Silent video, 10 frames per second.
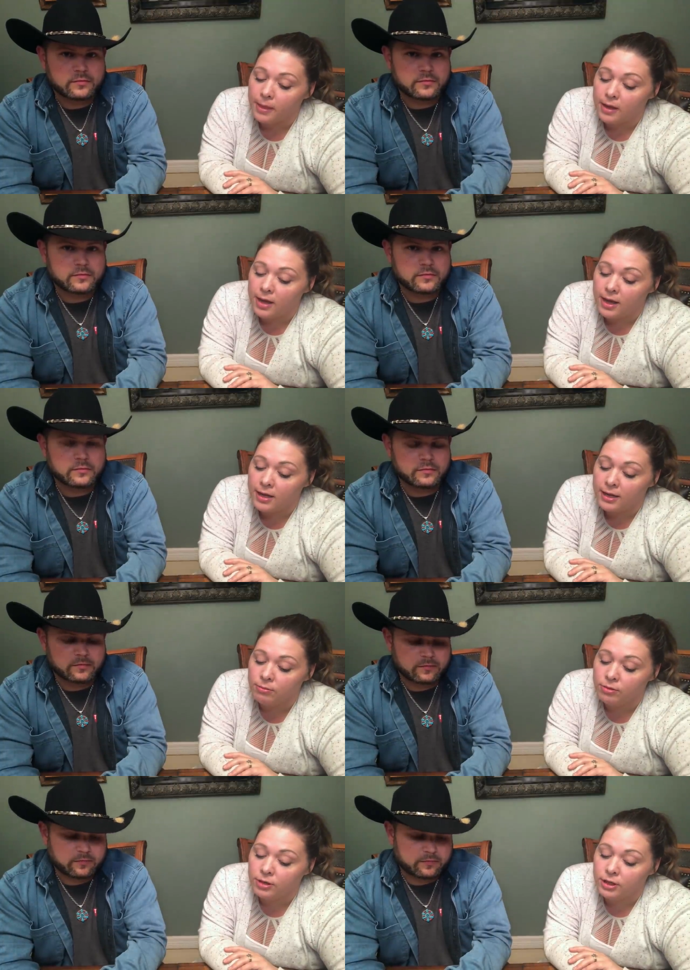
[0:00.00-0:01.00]
Speaker 1: and he
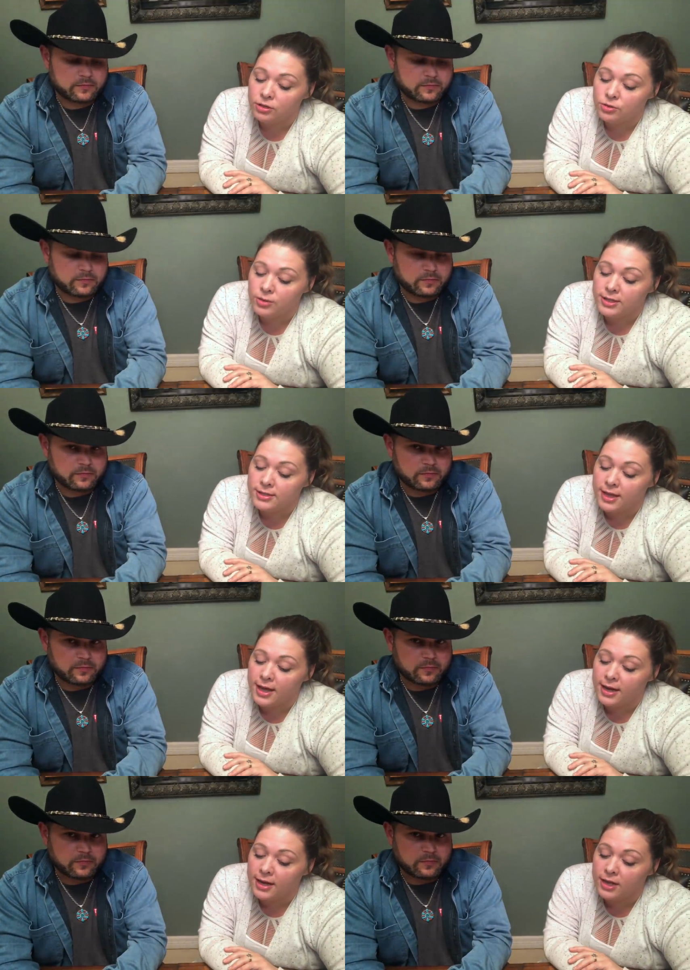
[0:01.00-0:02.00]
really enjoys
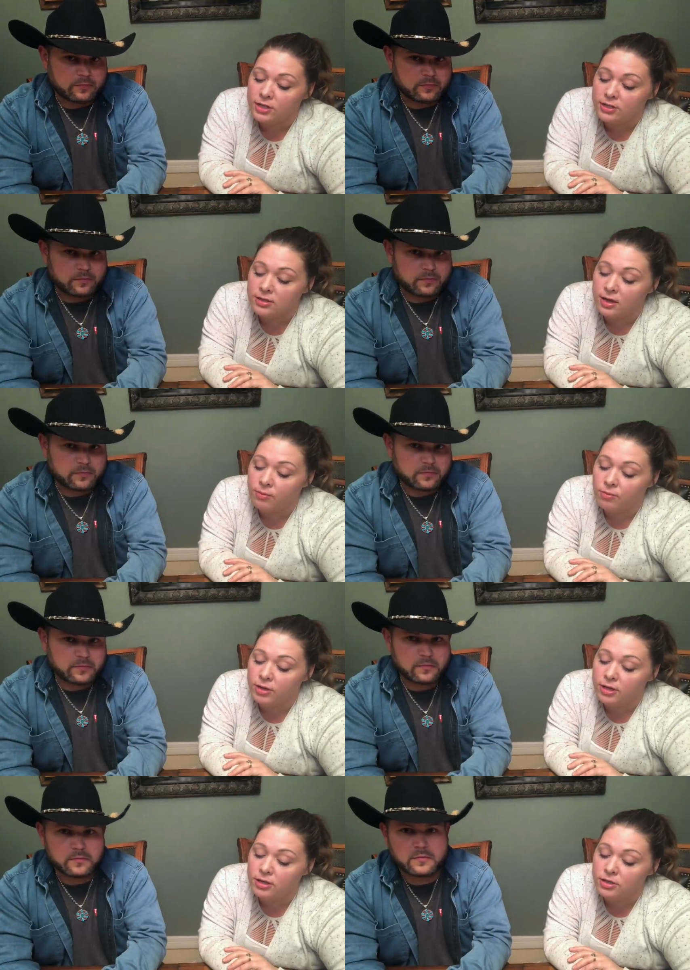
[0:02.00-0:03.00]
that and i just i
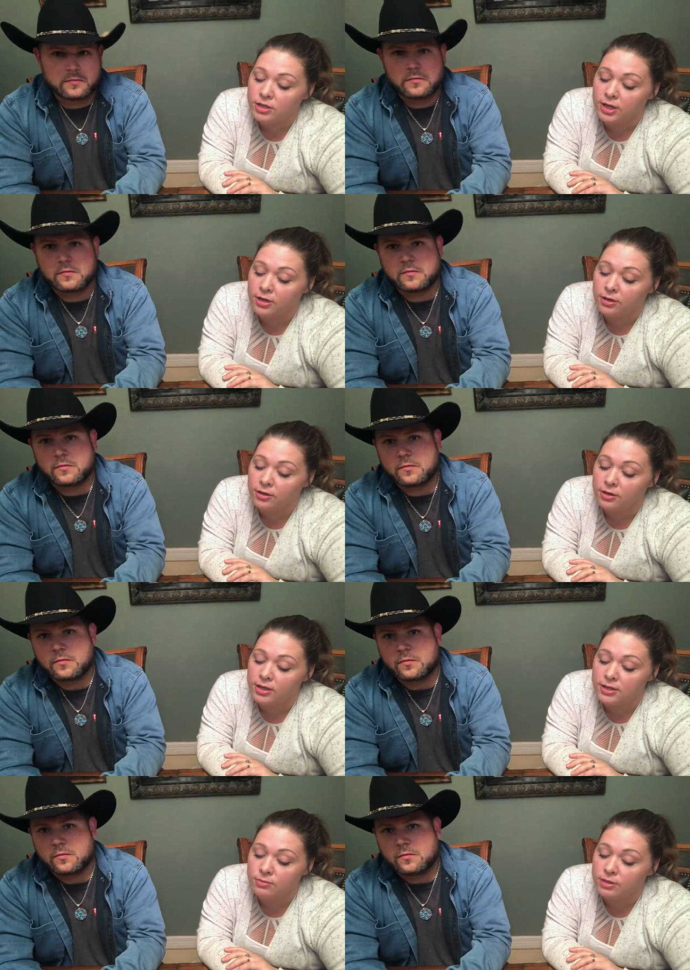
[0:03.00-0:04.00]
wanted to share
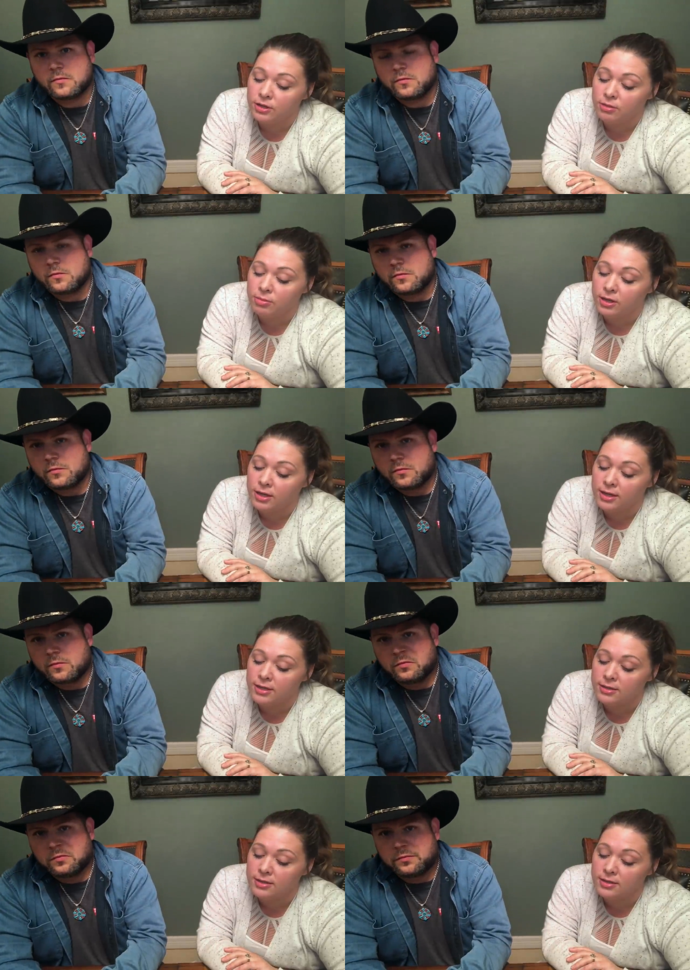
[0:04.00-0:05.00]
this with you
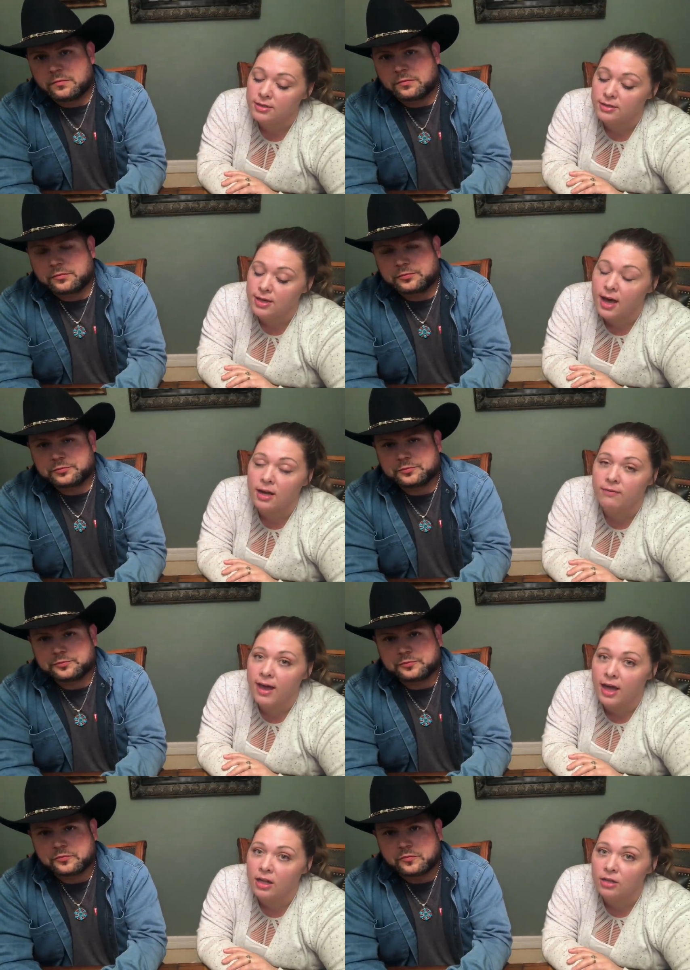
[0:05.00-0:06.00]
because this is kind of
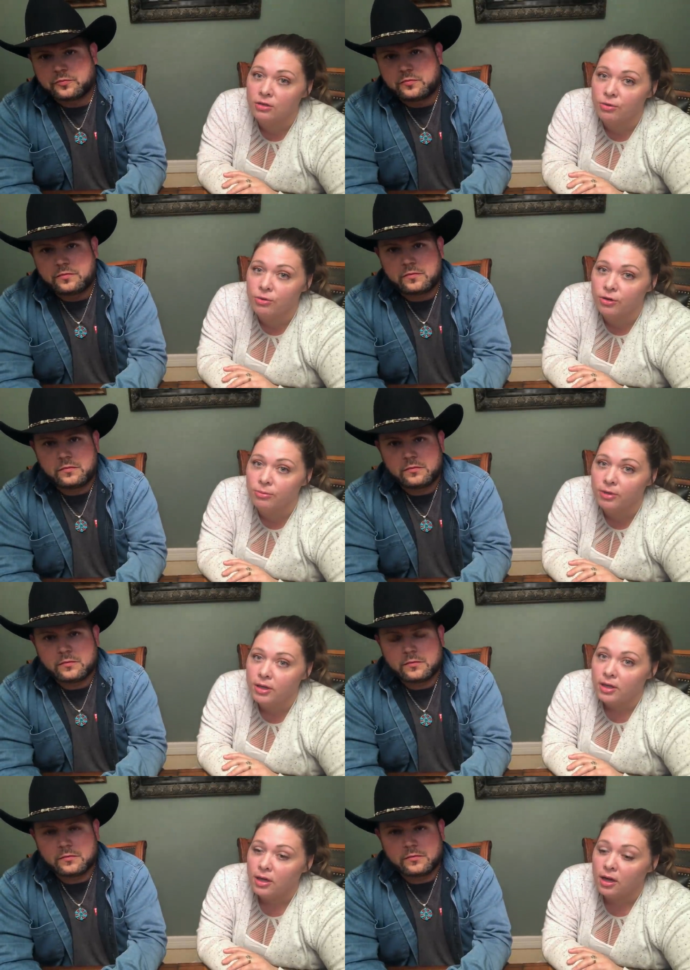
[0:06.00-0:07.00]
out of the norm
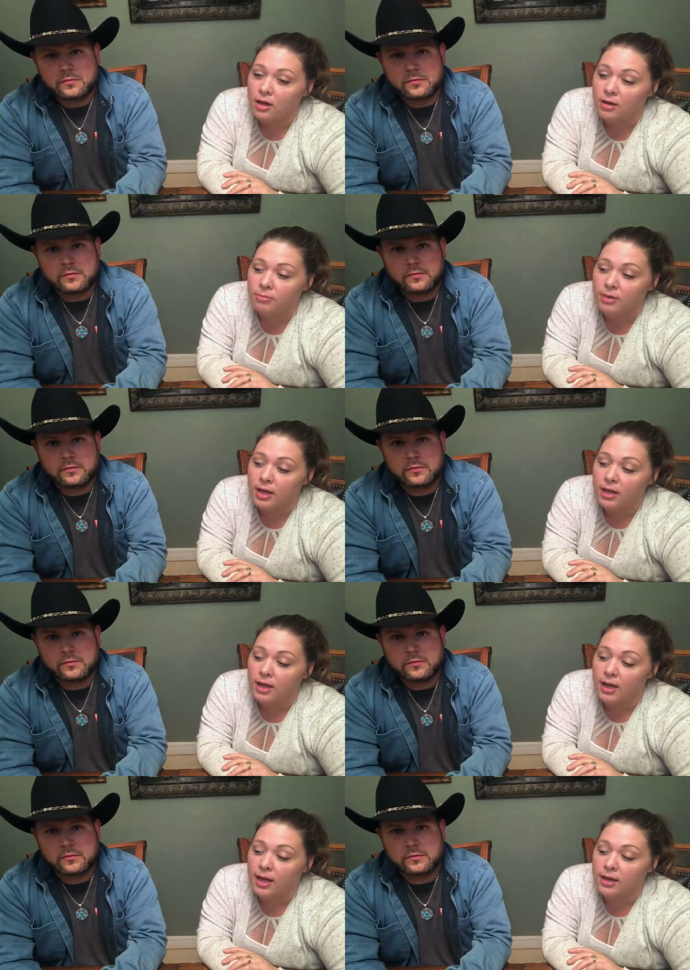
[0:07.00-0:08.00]
um,
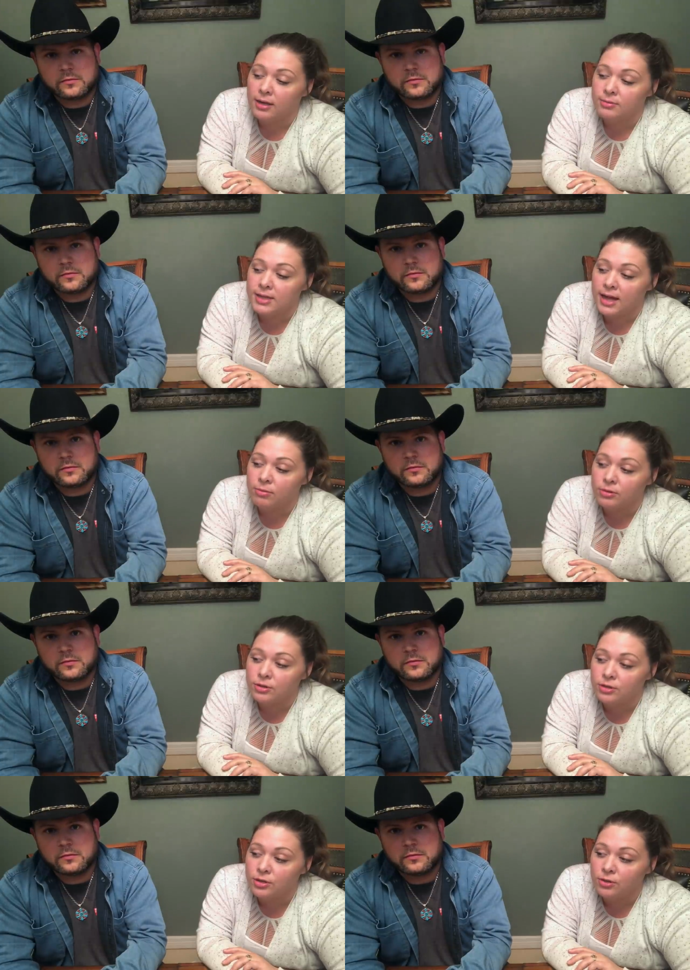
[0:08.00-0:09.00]
and he was able
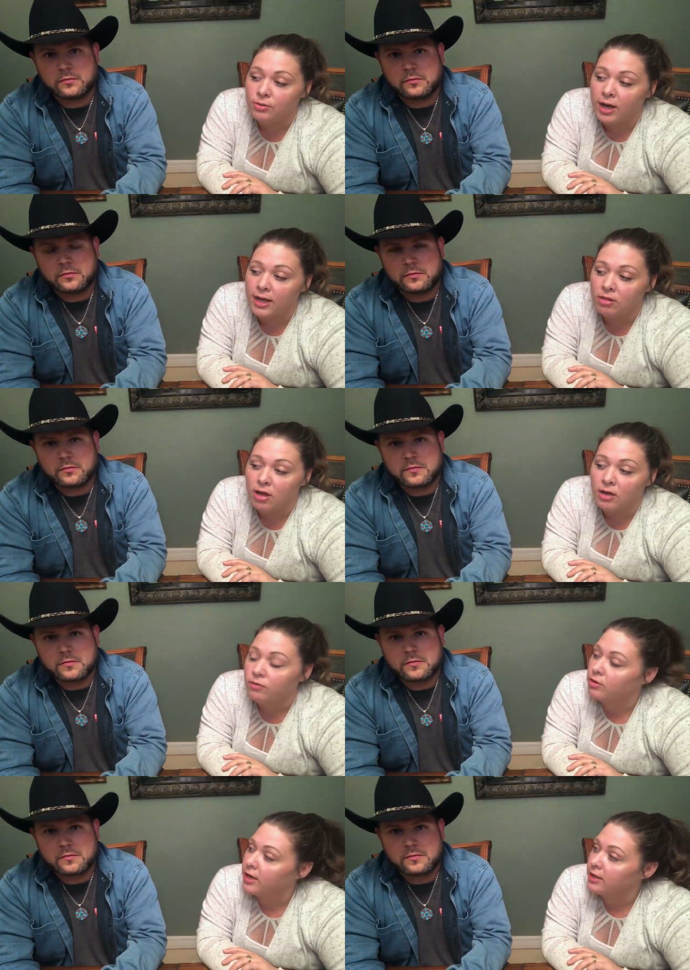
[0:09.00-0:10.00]
to do a lot
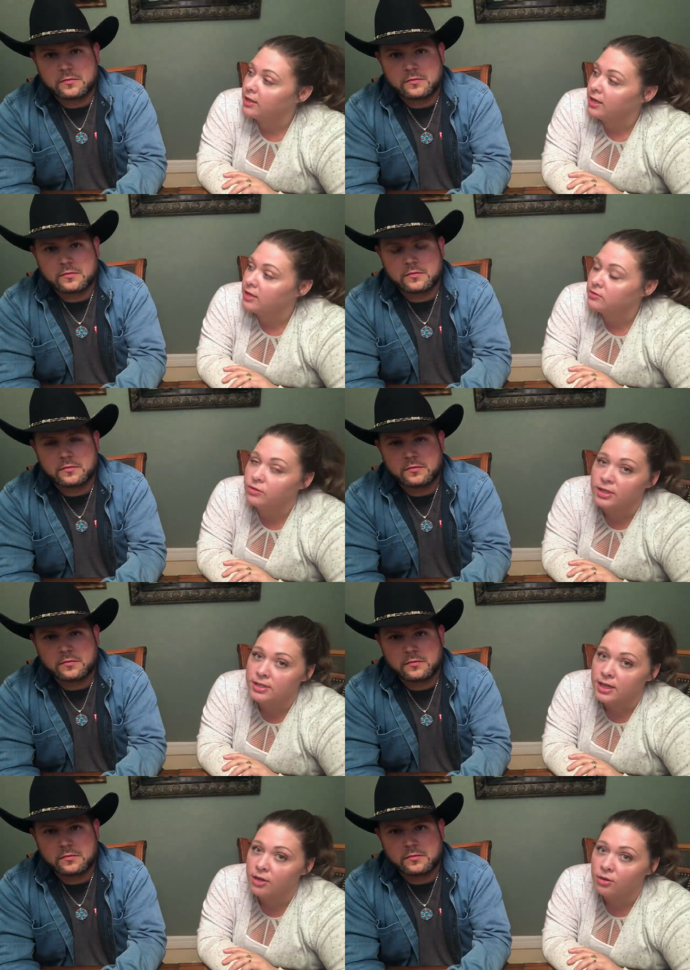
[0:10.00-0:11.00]
of great things for
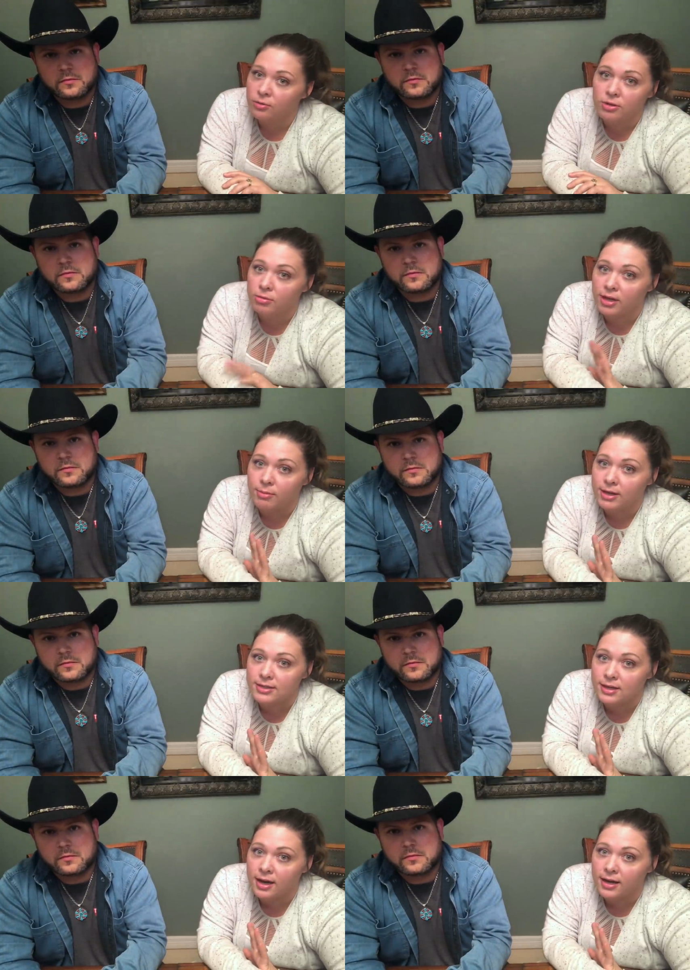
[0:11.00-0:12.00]
his health with a
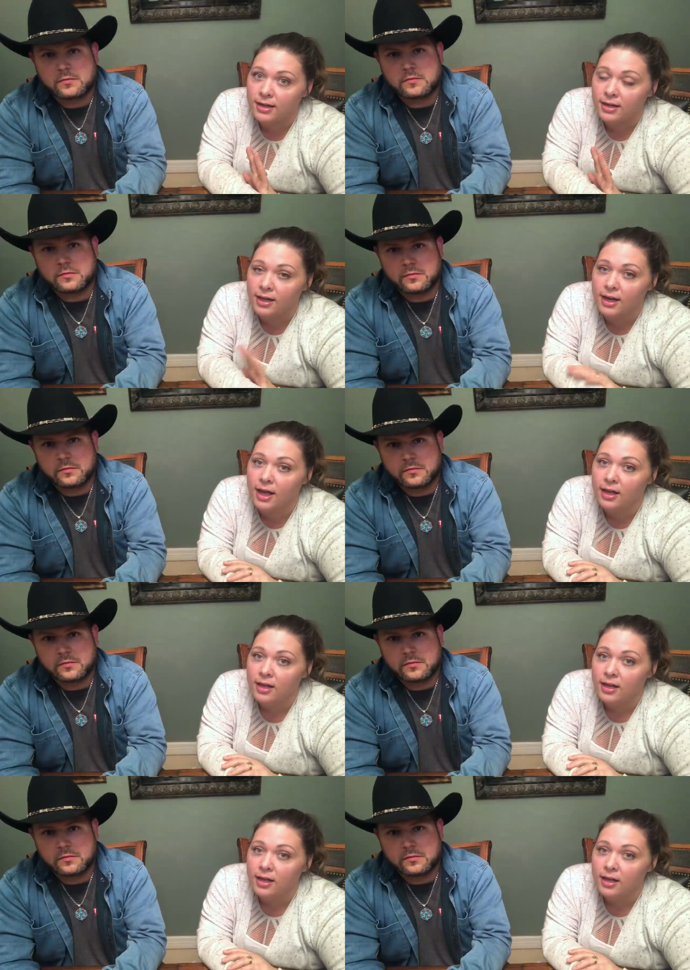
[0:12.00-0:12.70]
plant-based diet and i uh,